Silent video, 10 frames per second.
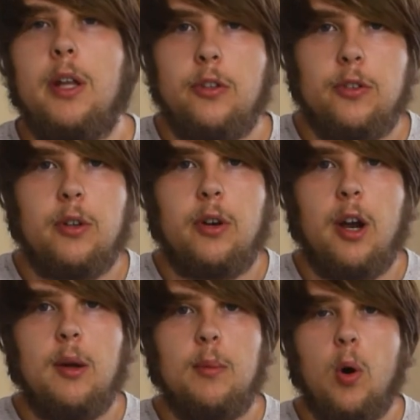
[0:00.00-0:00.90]

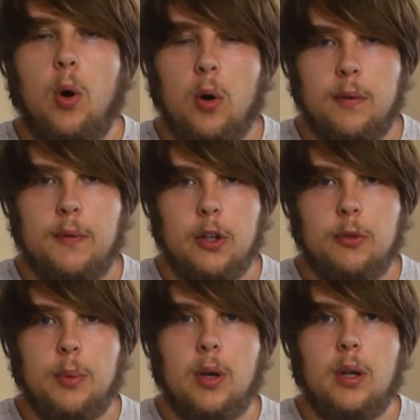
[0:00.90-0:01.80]
Instagram or
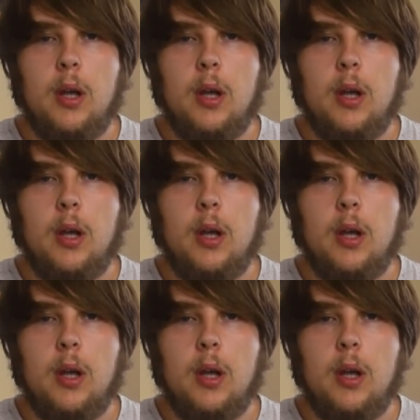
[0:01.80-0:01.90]
Facebook,